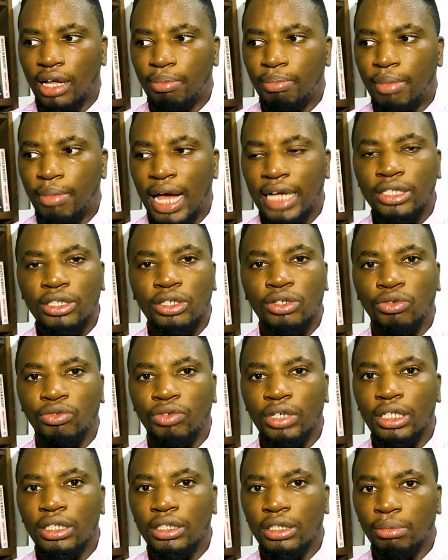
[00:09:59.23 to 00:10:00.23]
magical
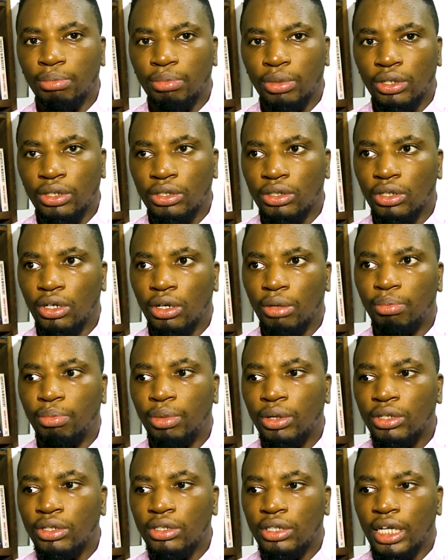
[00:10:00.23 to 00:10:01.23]
realism books are
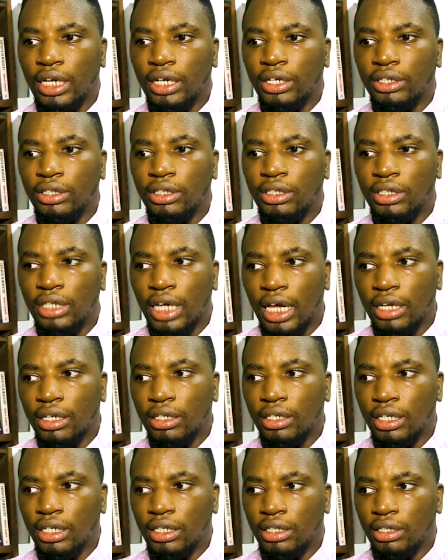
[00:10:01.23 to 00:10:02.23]
books that are set
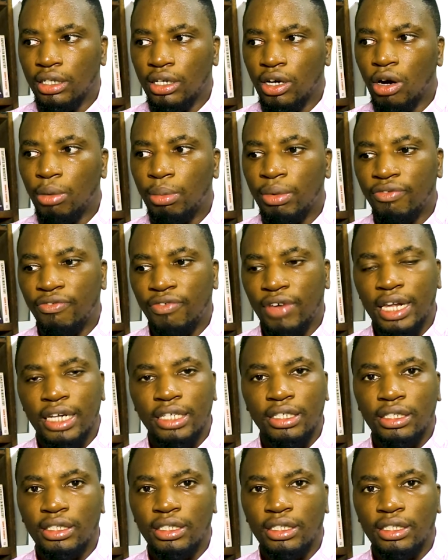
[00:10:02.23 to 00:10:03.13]
in urban fantasy